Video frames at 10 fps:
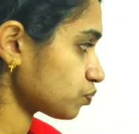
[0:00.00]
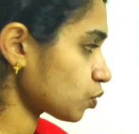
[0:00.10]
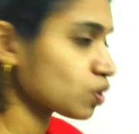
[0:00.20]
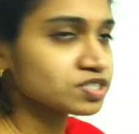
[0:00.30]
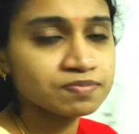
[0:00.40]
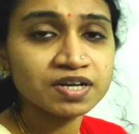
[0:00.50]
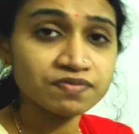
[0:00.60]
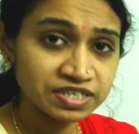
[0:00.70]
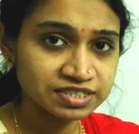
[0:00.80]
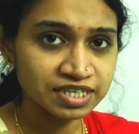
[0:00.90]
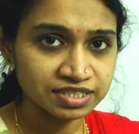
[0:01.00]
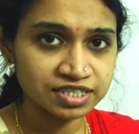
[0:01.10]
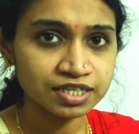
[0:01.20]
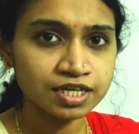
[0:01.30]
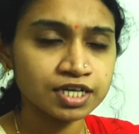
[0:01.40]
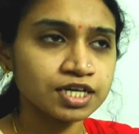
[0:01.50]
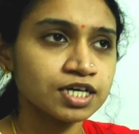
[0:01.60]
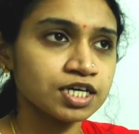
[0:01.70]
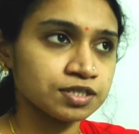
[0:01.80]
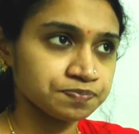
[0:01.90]
proximal wing tendon,
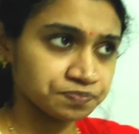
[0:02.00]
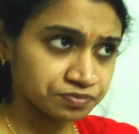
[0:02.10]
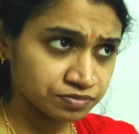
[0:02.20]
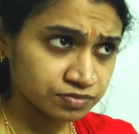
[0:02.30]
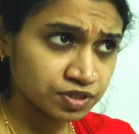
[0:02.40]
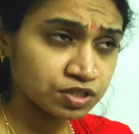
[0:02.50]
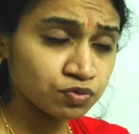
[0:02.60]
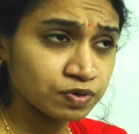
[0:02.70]
it